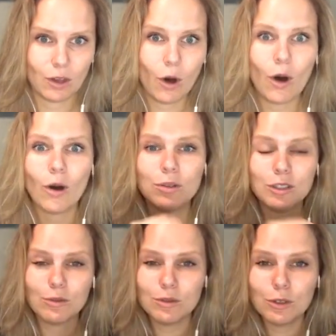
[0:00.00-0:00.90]

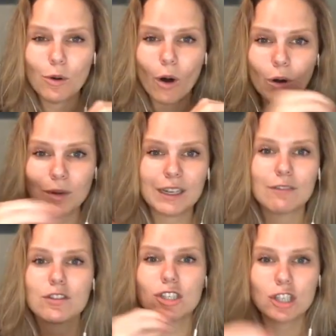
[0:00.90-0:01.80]
You already
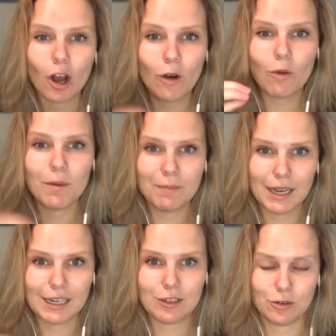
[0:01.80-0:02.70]
have so
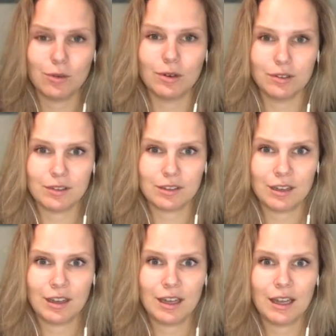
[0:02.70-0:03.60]
many tools.
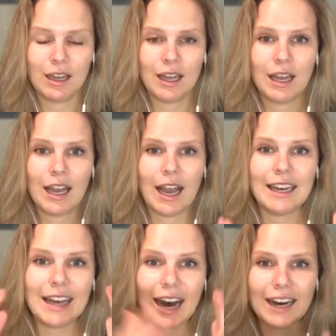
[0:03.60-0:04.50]

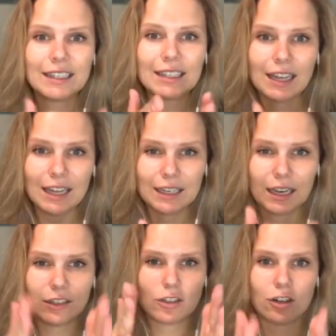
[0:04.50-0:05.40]
And unlike
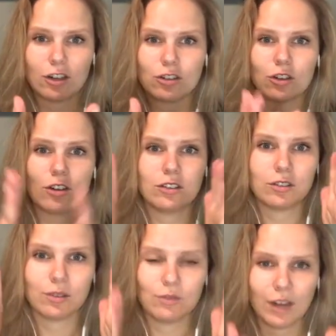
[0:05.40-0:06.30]
a structured
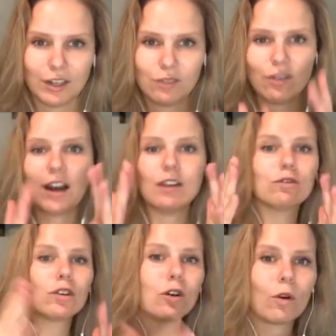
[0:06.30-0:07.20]
sort of 9-to-5
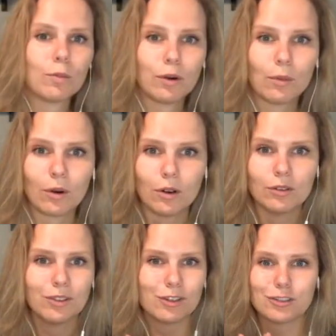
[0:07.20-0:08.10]
or a corporate
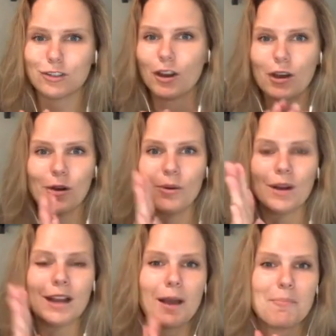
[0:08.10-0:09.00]
world, there's no
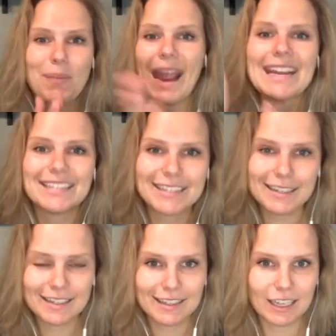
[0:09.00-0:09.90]

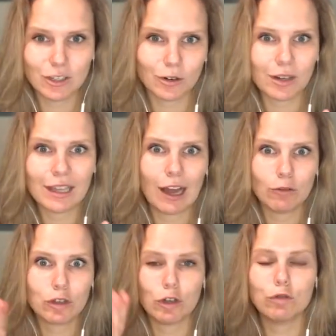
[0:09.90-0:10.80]
pace that you're
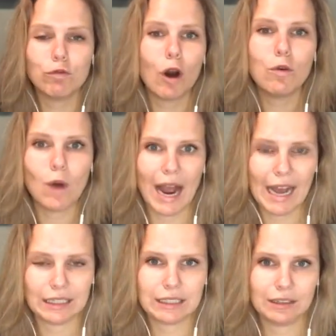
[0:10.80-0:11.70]
allowed to grow
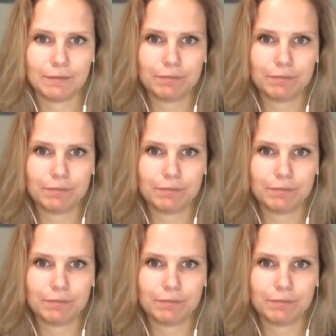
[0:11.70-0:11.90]
at.